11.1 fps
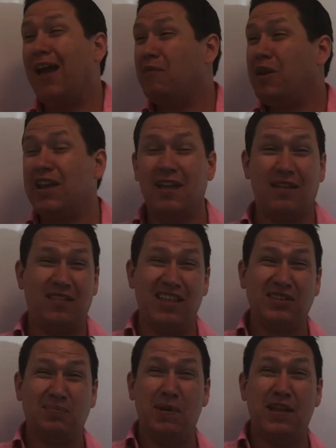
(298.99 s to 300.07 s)
We get
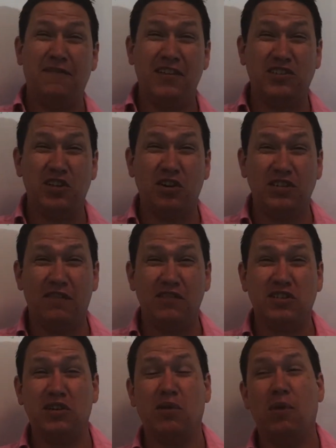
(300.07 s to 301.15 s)
this many many visitors every
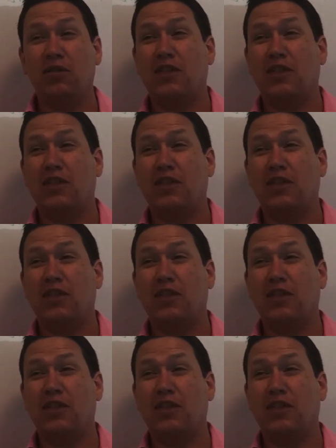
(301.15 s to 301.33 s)
single month.